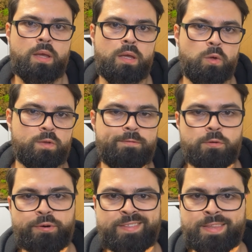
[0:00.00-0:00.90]
use it for
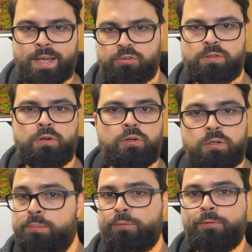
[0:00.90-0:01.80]
presentation or
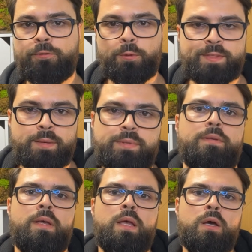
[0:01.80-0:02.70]
proof of concept
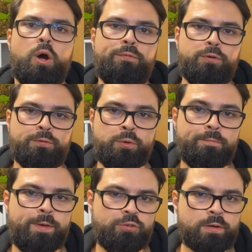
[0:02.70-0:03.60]
of your new
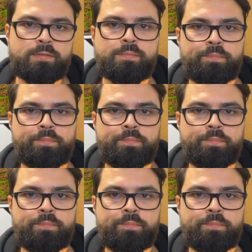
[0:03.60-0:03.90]
features.